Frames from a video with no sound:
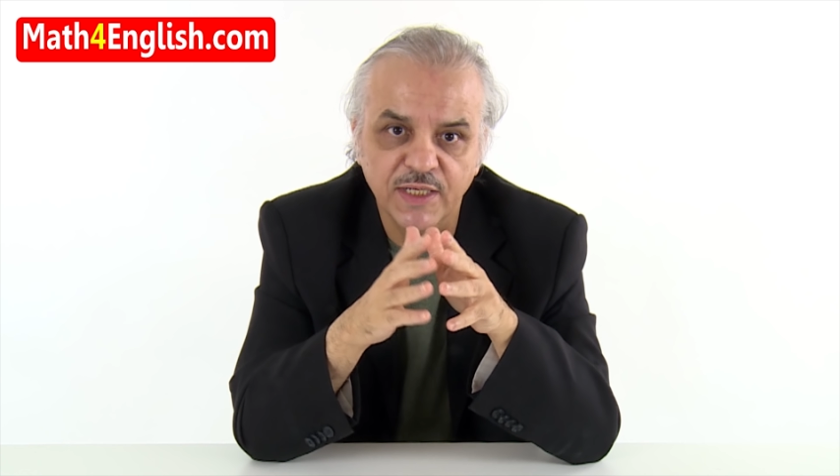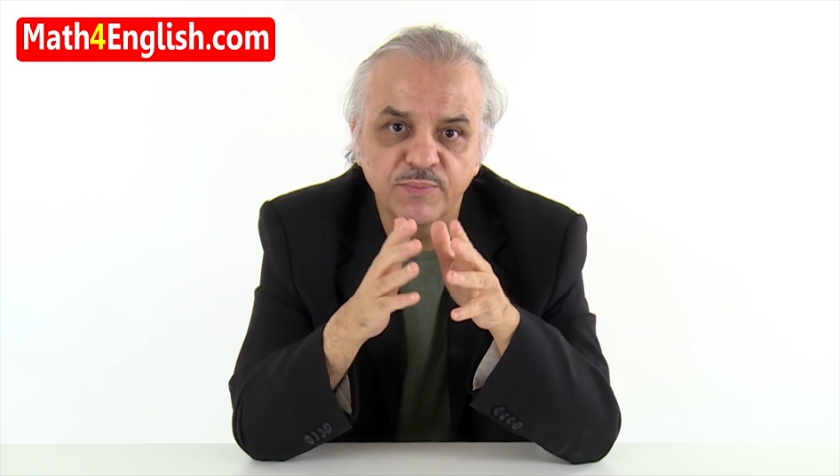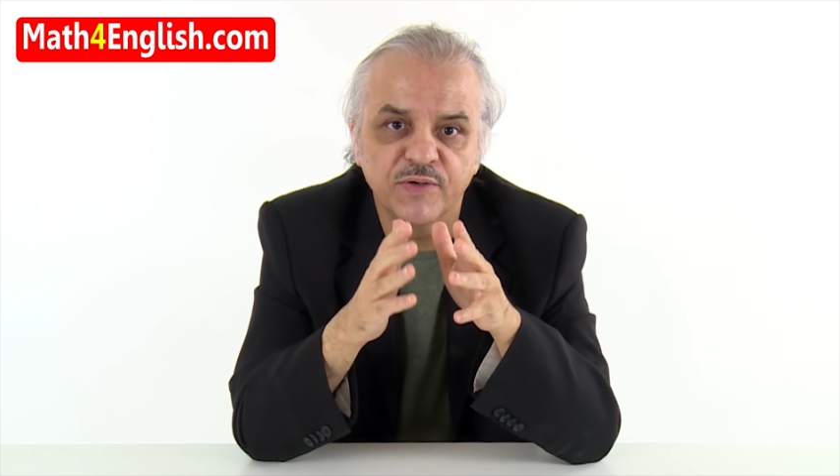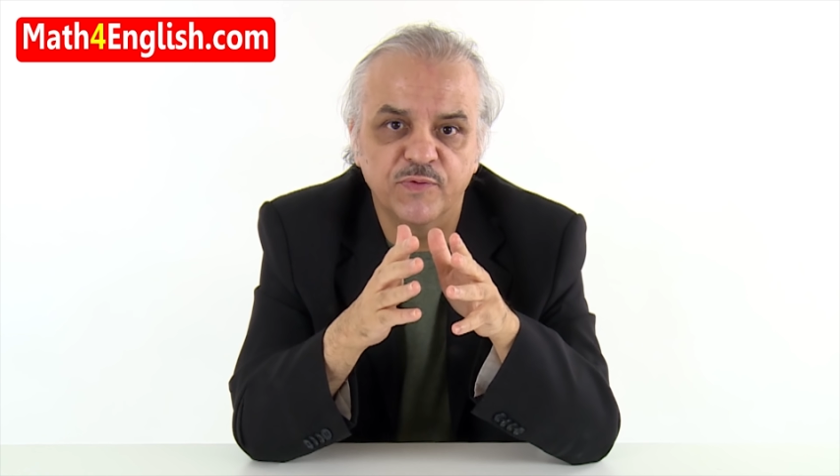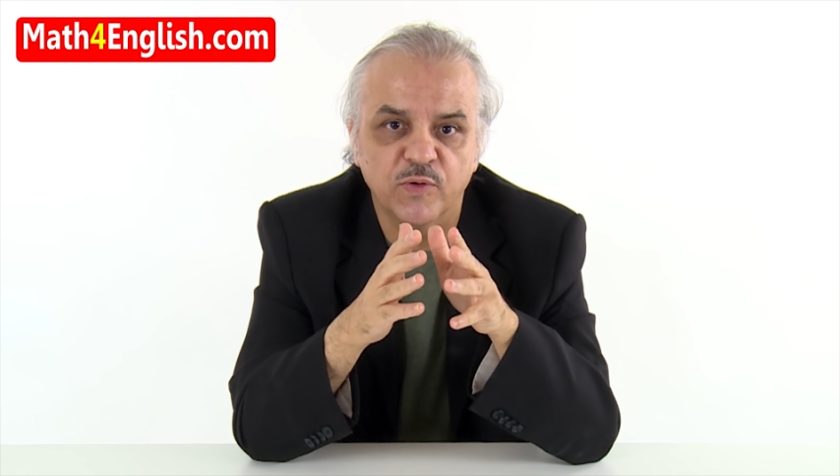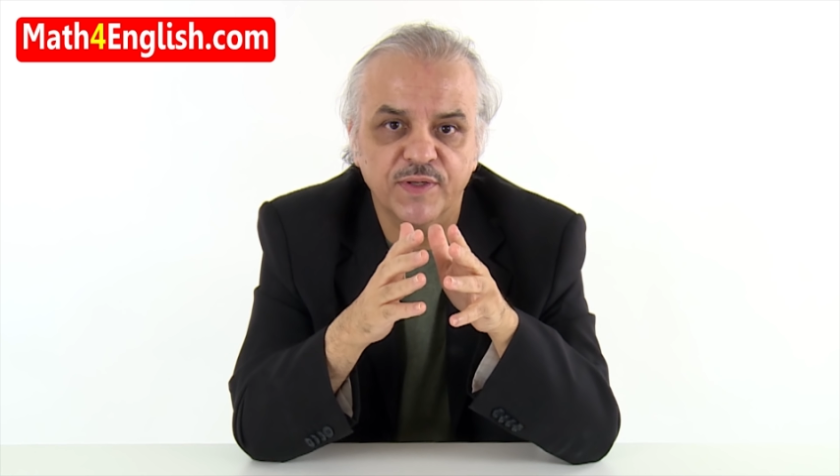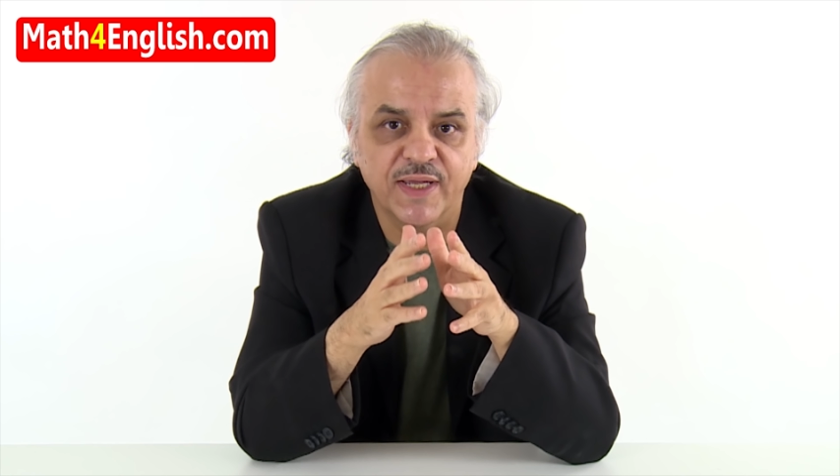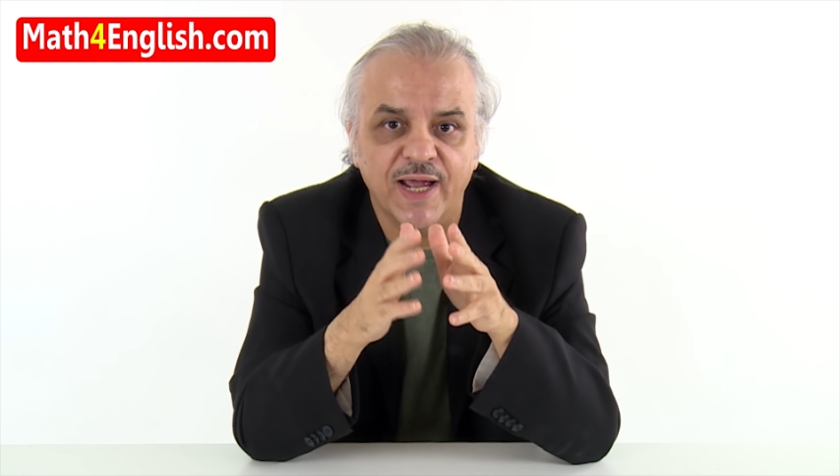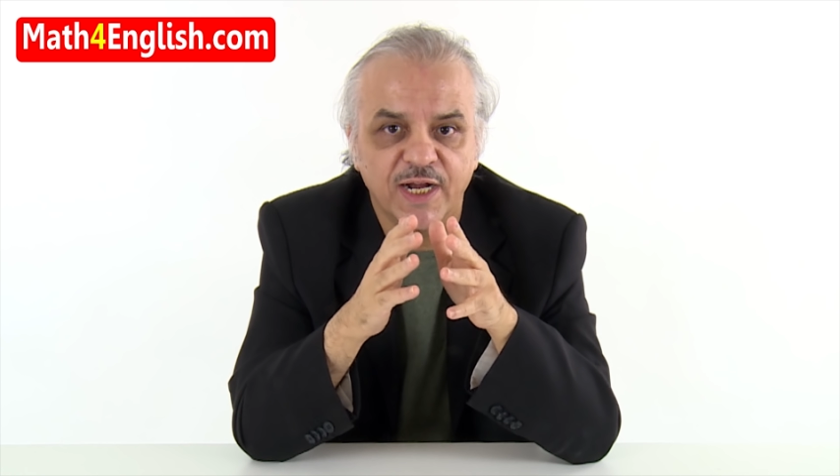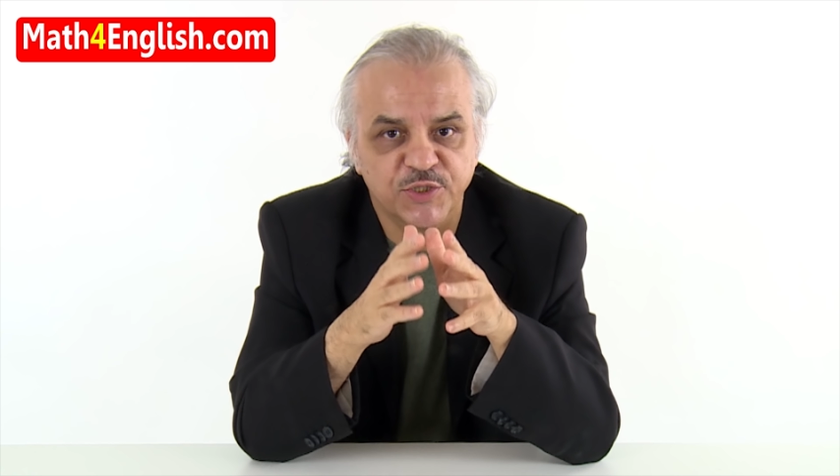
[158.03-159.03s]
before
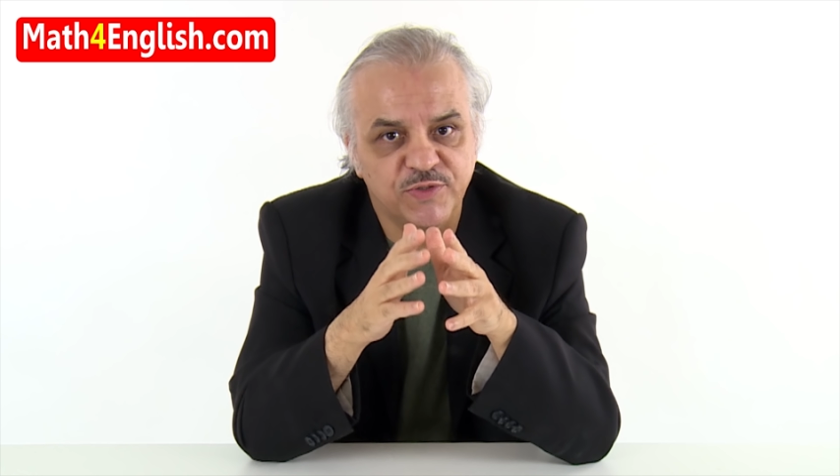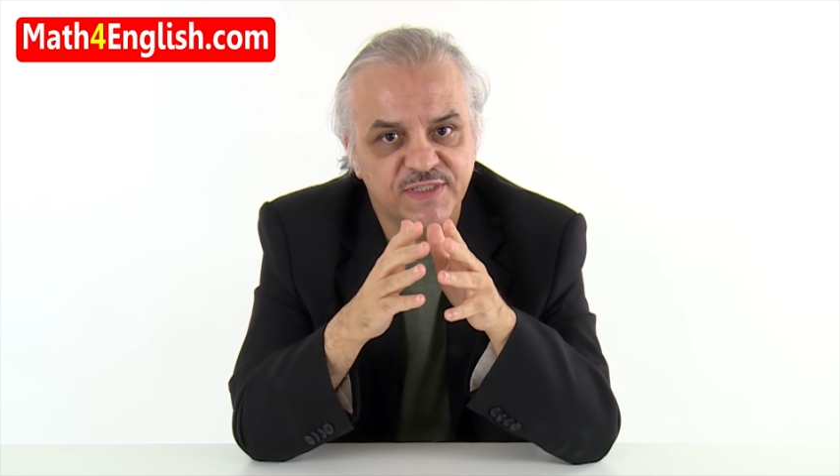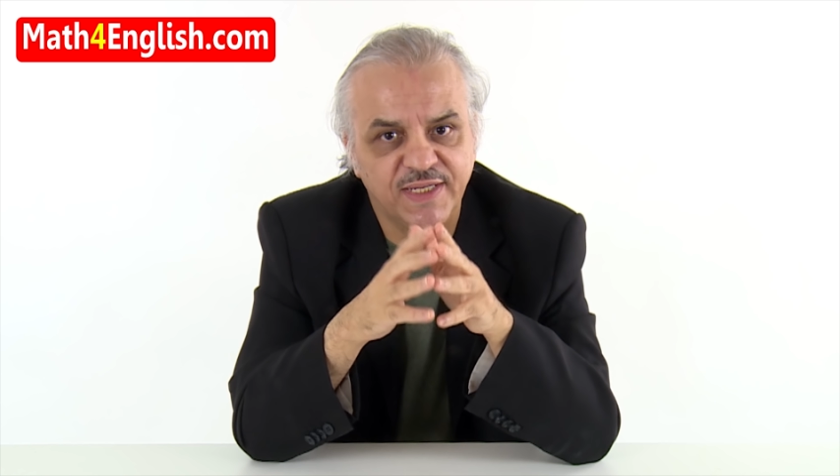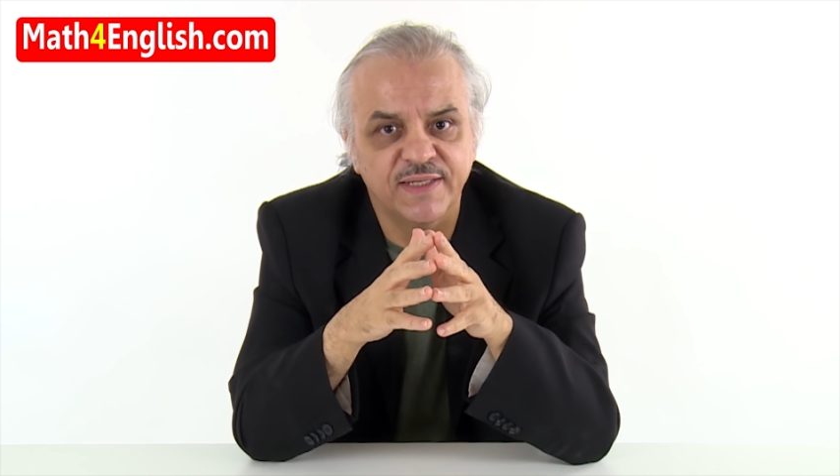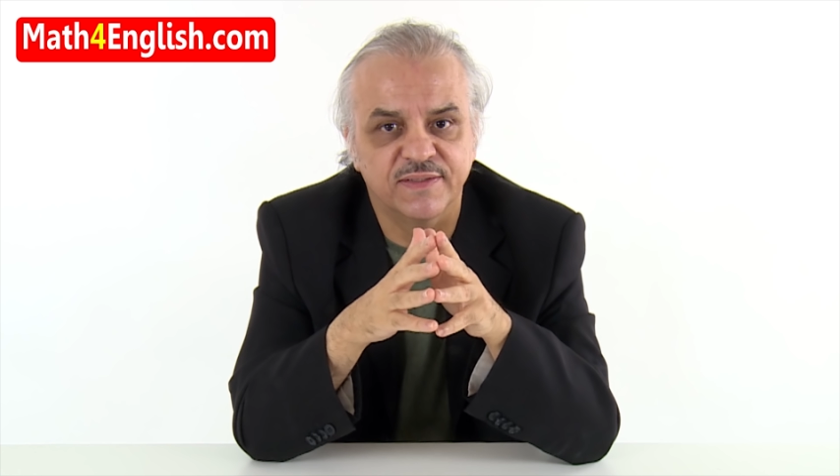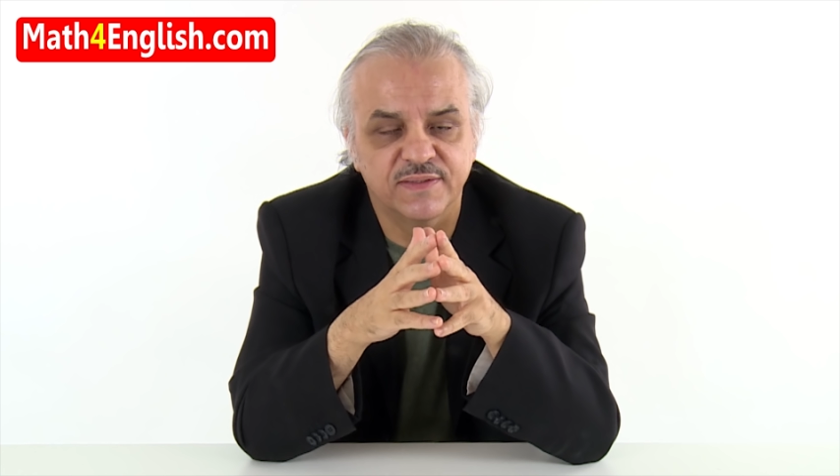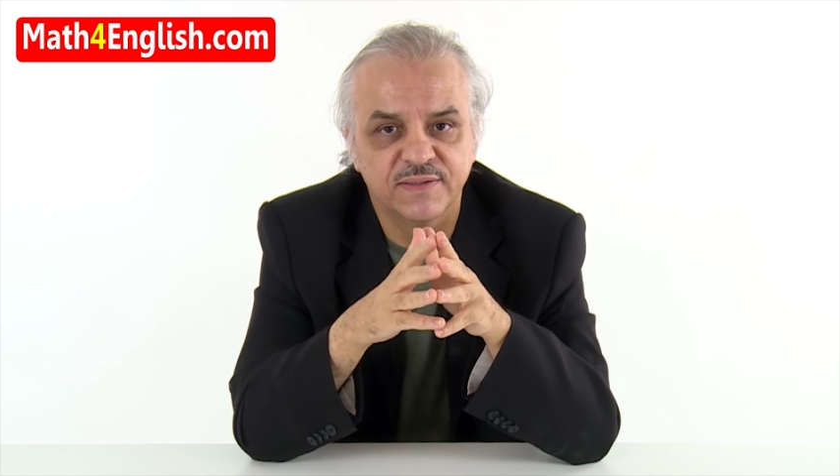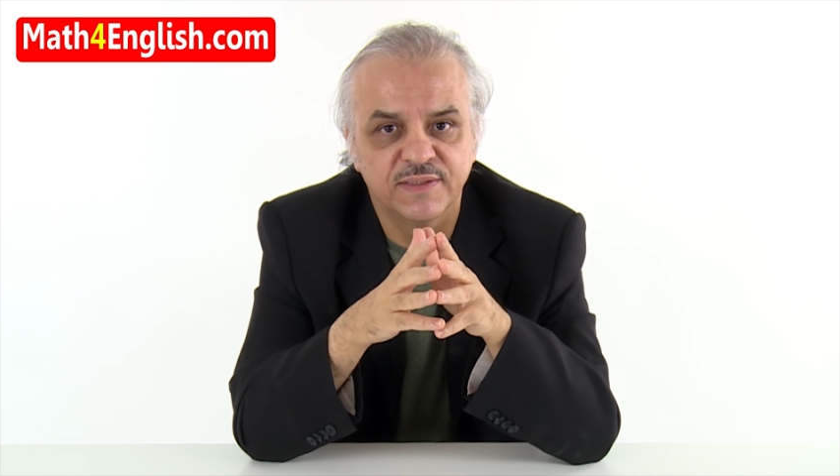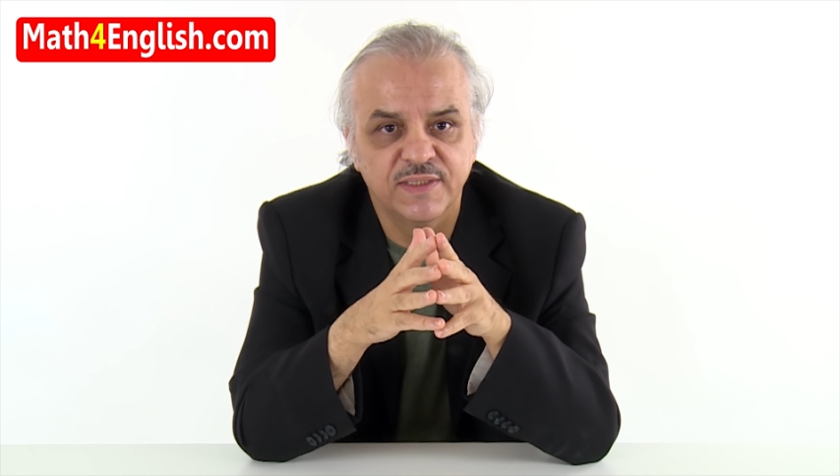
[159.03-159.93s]
they actually say it.